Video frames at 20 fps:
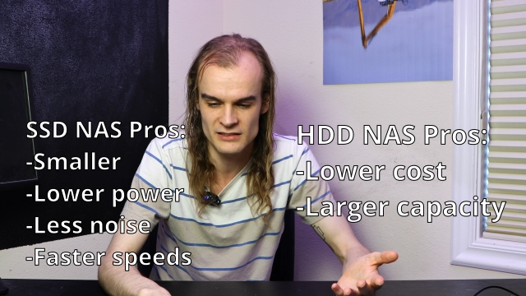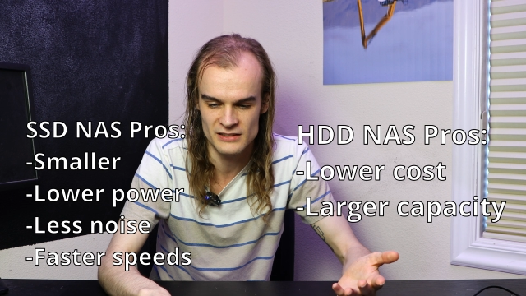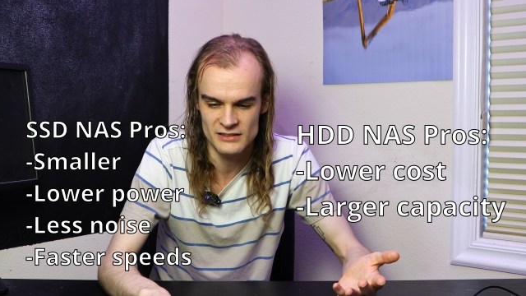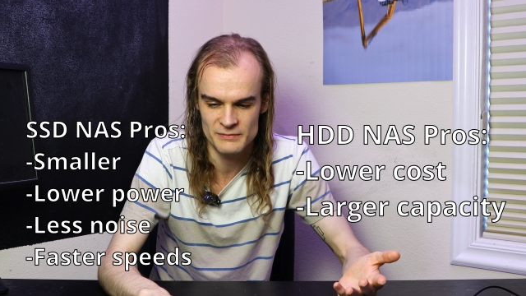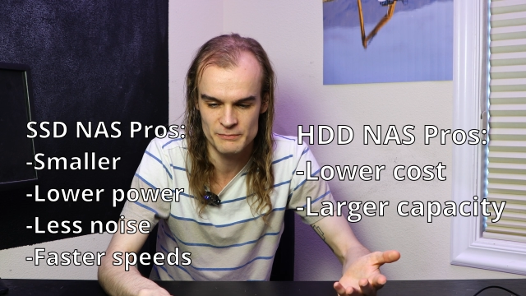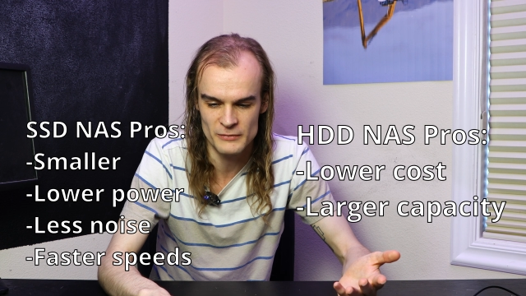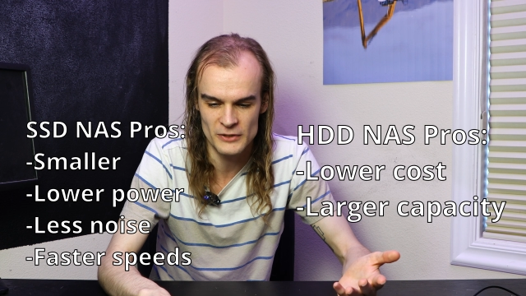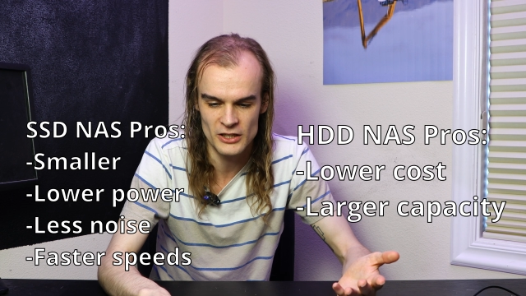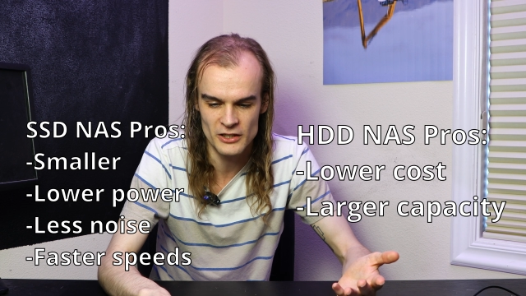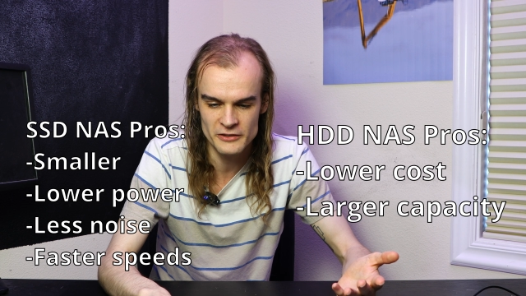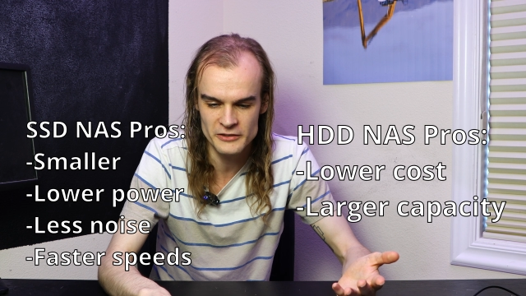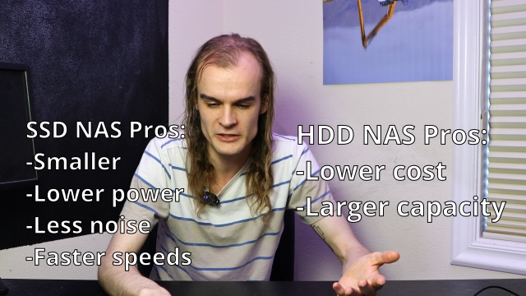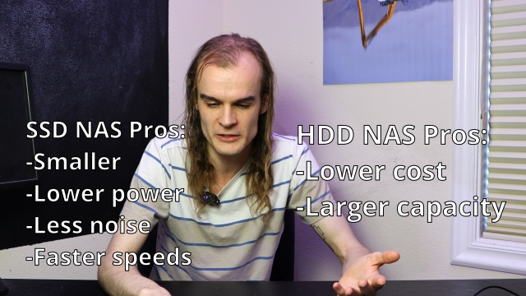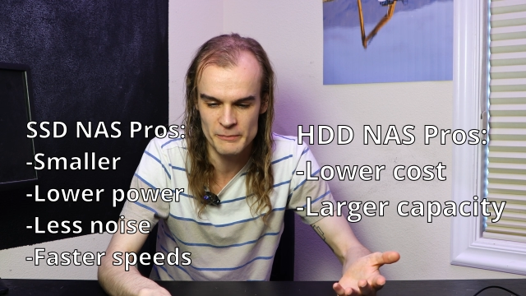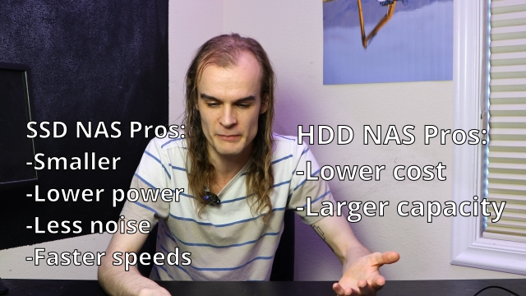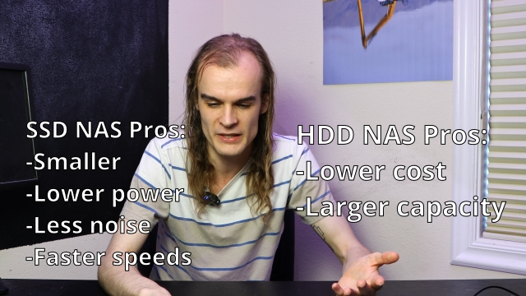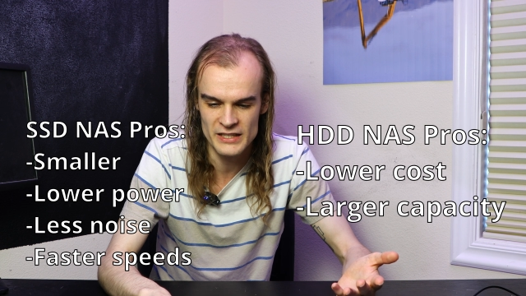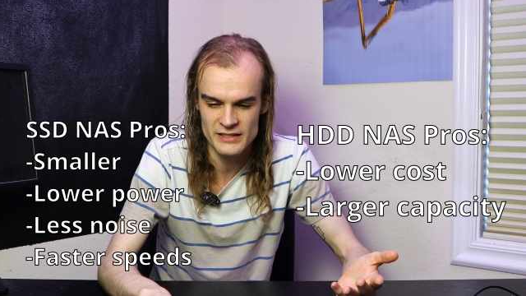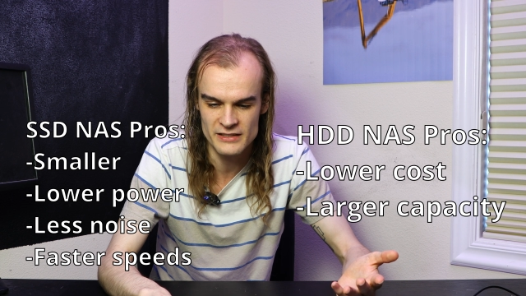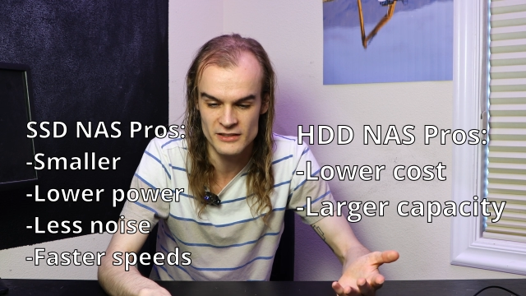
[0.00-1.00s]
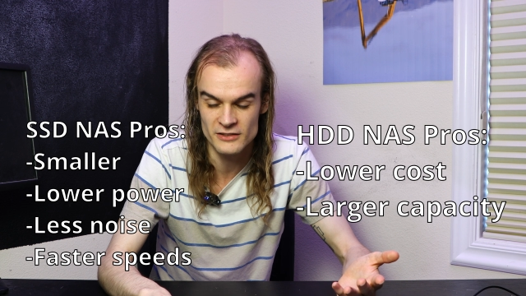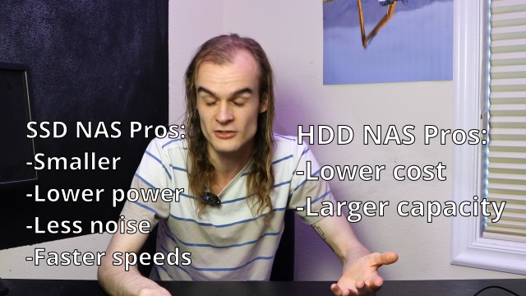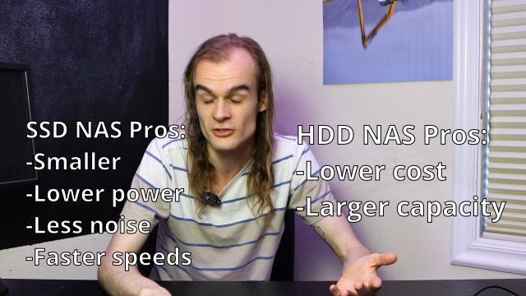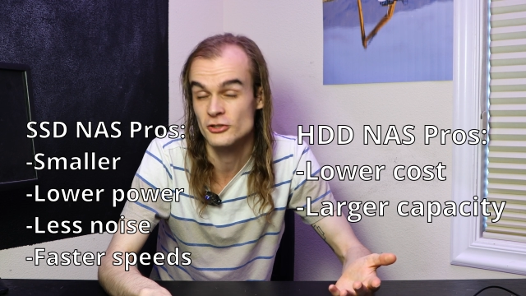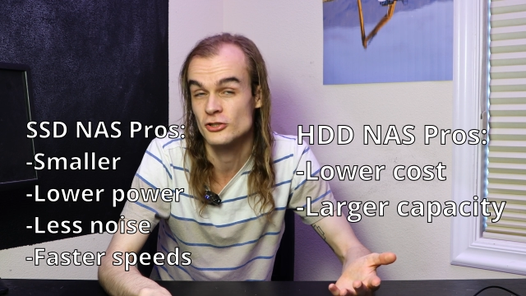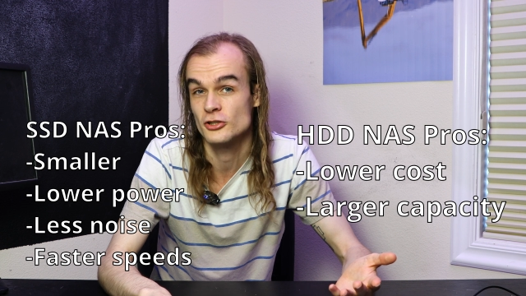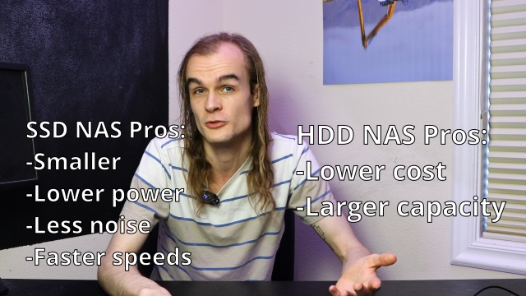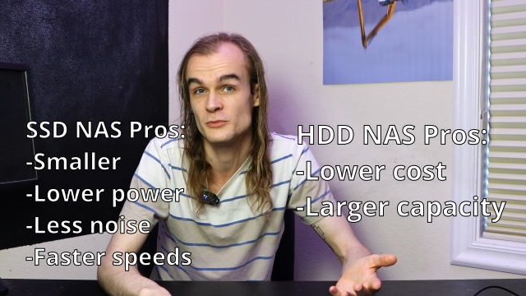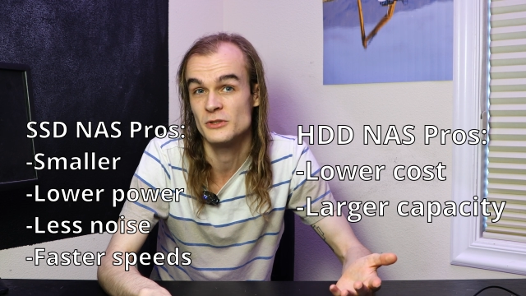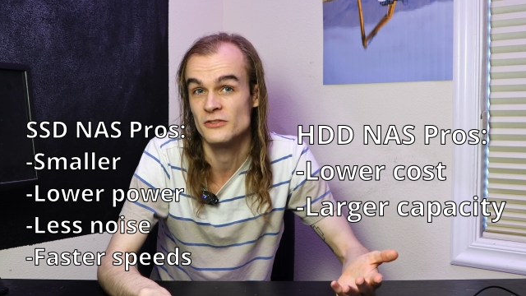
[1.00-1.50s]
it's hard to beat this
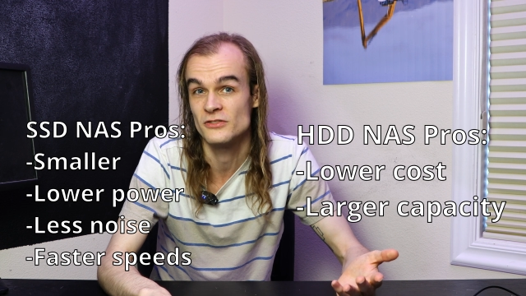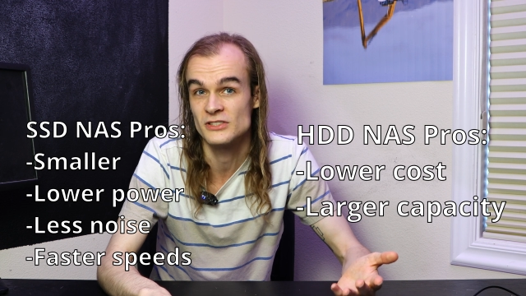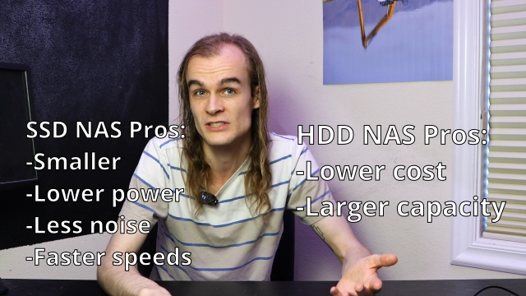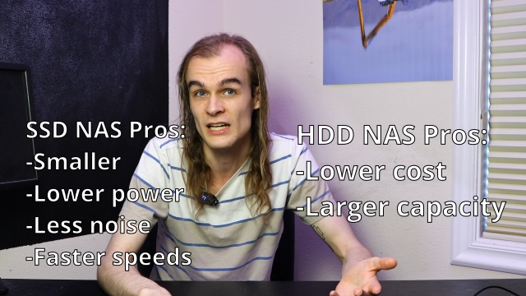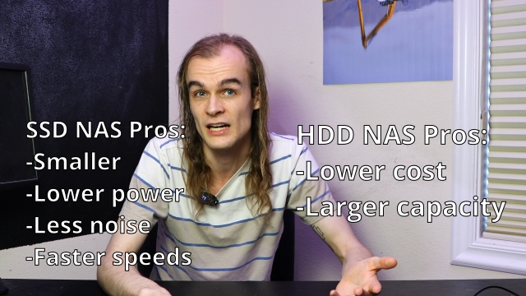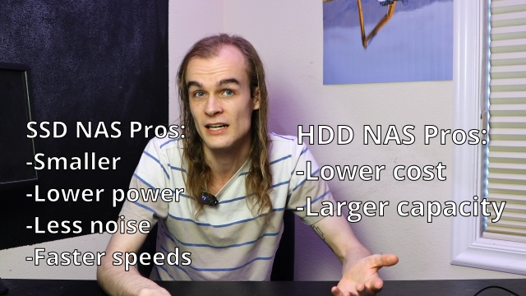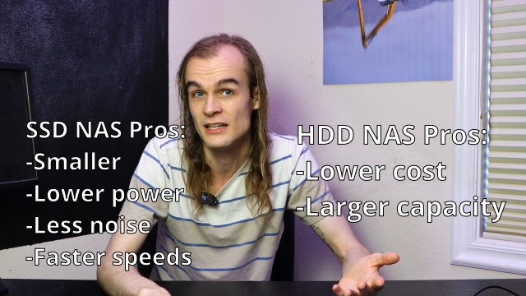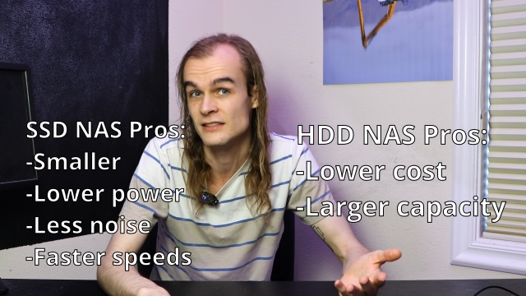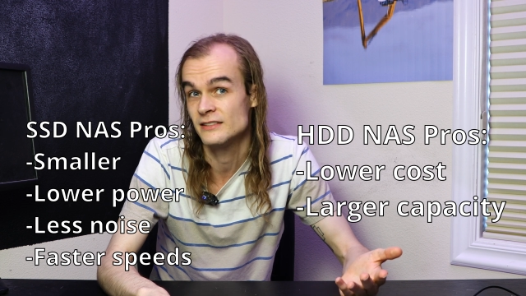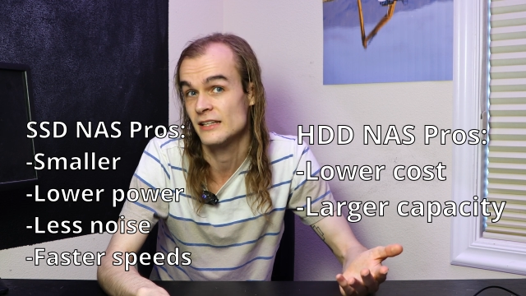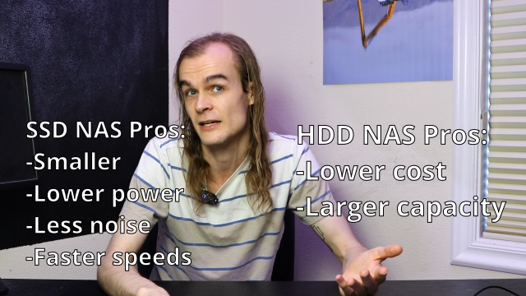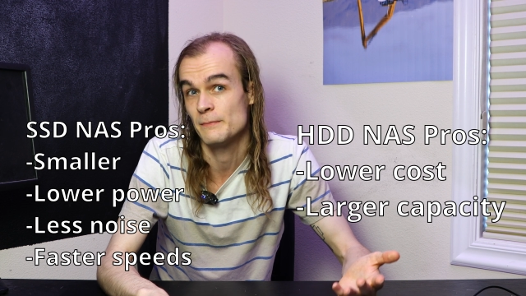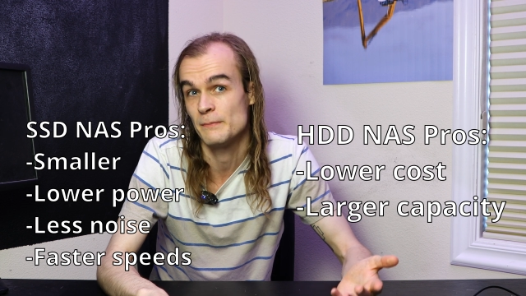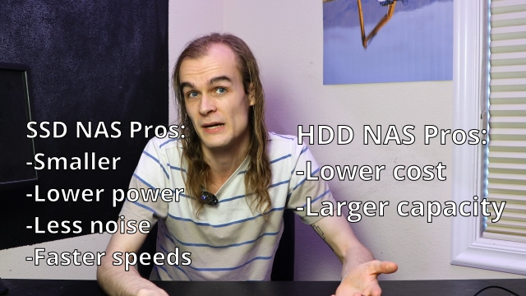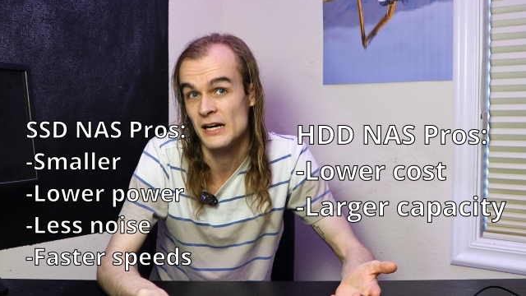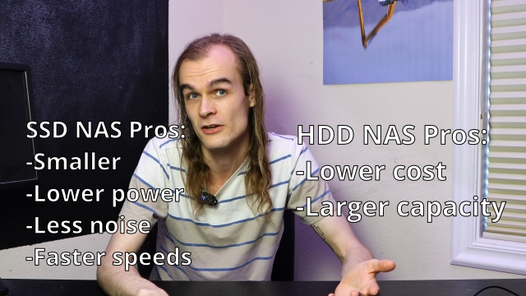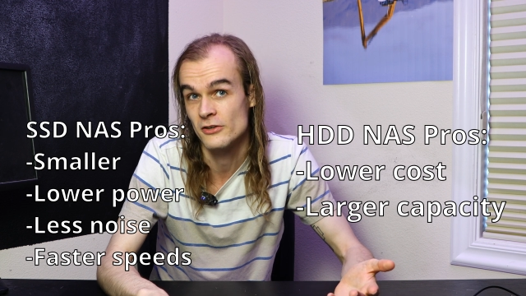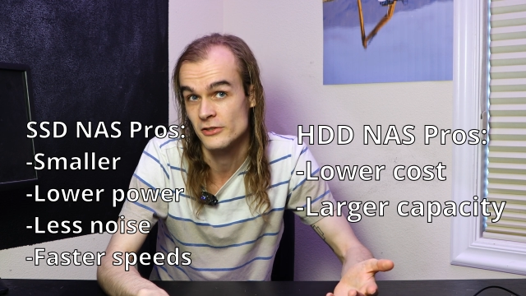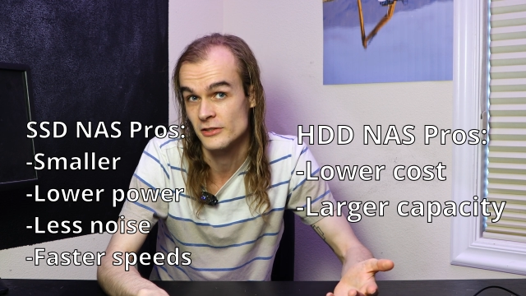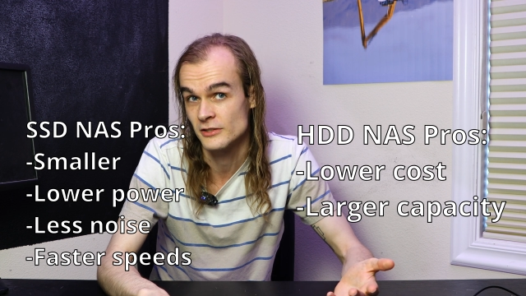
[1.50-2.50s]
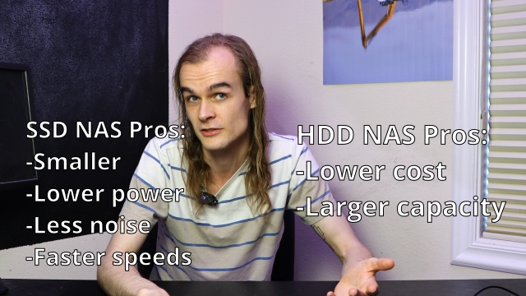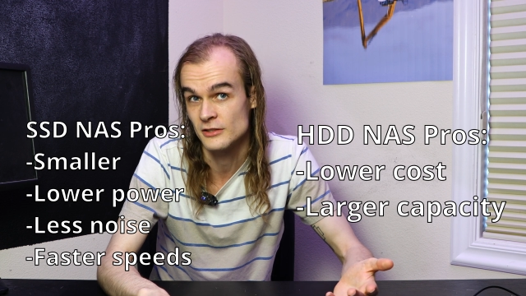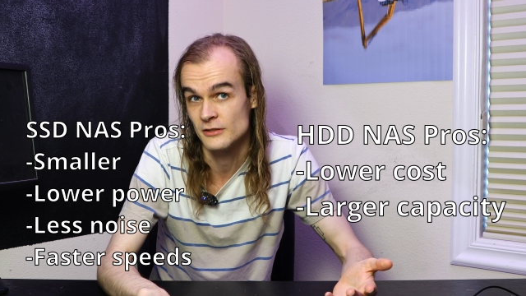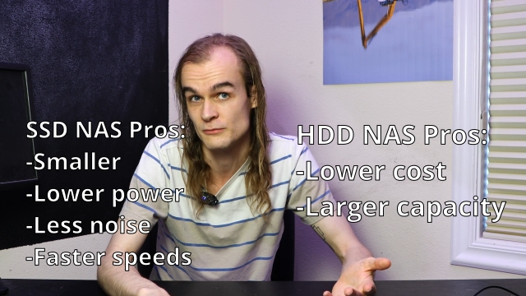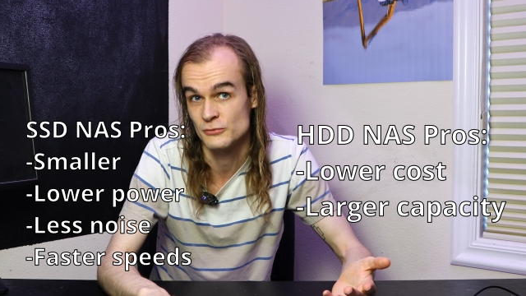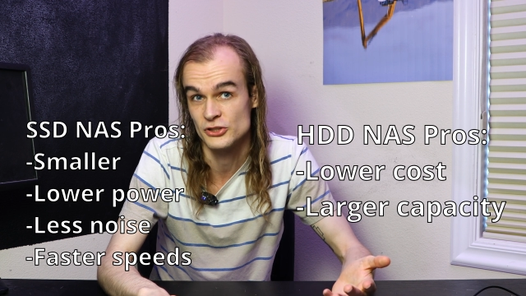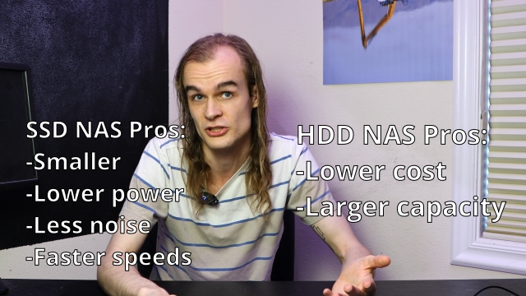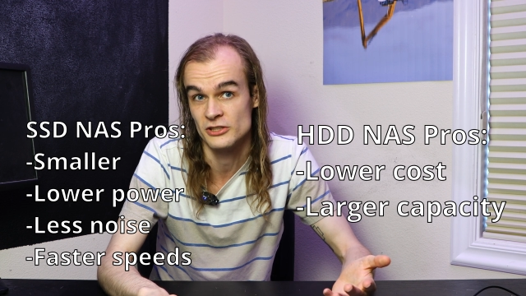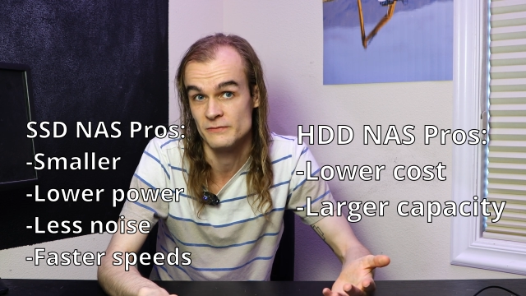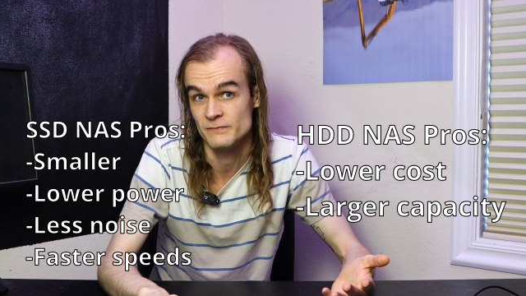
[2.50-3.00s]
in terms of size and power
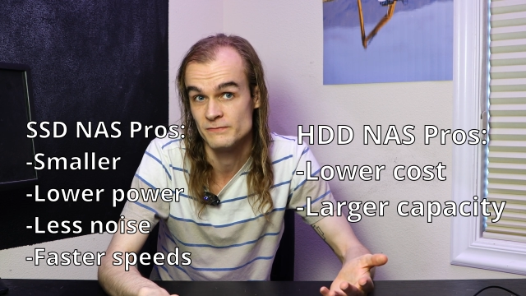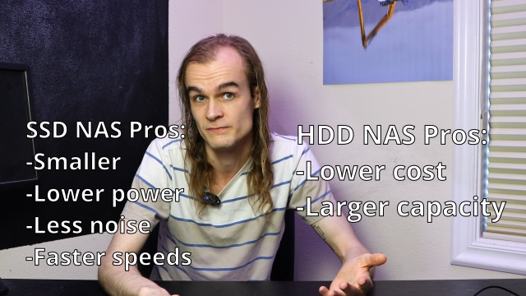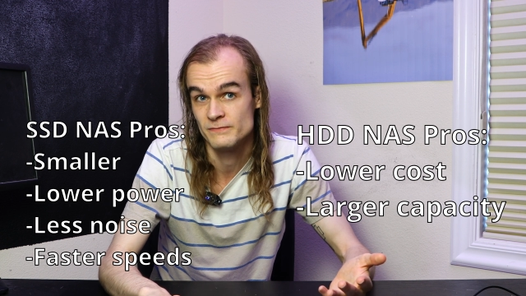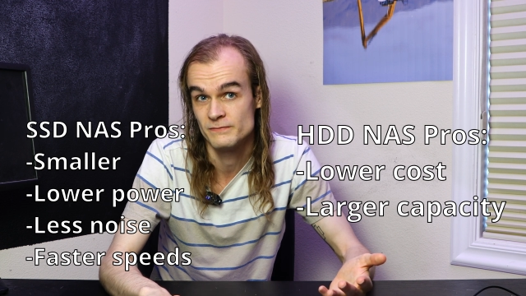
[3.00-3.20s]
consumption.